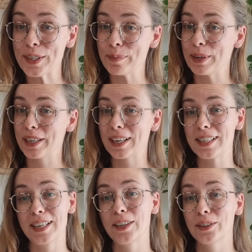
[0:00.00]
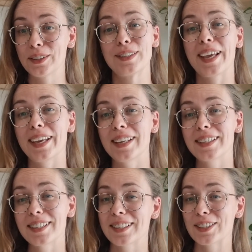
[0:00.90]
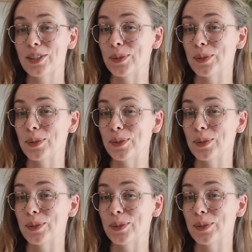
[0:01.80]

to be an ideal date to